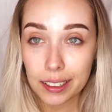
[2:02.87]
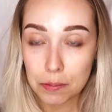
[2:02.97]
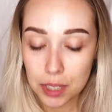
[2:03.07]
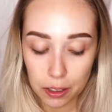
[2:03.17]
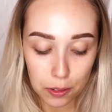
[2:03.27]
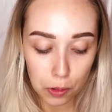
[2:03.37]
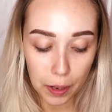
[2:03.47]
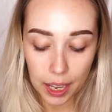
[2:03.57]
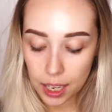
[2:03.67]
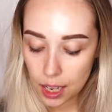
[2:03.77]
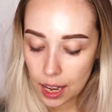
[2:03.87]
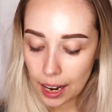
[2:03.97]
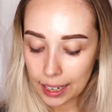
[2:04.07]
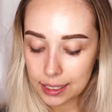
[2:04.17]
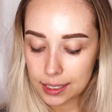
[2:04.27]
items out of the way.
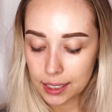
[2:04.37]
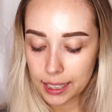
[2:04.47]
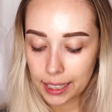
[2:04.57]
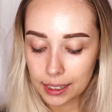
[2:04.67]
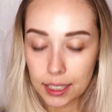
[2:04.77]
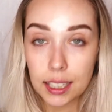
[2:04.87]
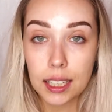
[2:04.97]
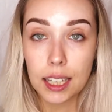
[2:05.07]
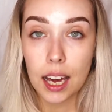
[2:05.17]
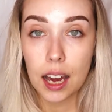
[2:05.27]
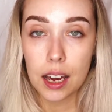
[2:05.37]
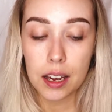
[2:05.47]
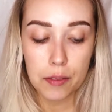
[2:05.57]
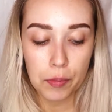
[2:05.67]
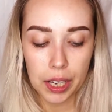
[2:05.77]
I did get the
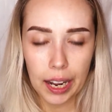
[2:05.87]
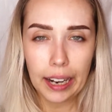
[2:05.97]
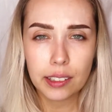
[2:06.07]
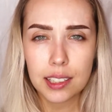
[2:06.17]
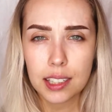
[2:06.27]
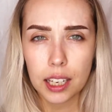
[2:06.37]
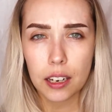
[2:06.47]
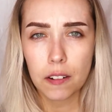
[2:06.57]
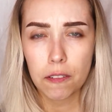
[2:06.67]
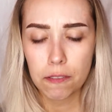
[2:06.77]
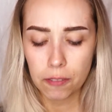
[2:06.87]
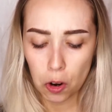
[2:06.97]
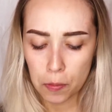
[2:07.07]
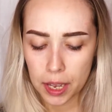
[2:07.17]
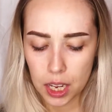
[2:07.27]
Kylie Skin
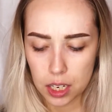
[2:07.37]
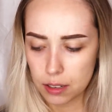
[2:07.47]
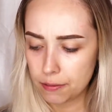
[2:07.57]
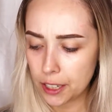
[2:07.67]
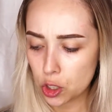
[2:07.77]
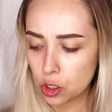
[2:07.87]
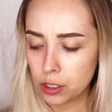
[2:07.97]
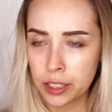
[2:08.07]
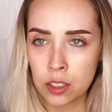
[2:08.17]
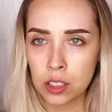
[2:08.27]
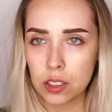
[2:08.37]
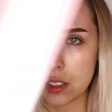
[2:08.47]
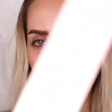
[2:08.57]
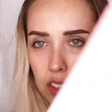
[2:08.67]
Foaming Facial Cleanser. This is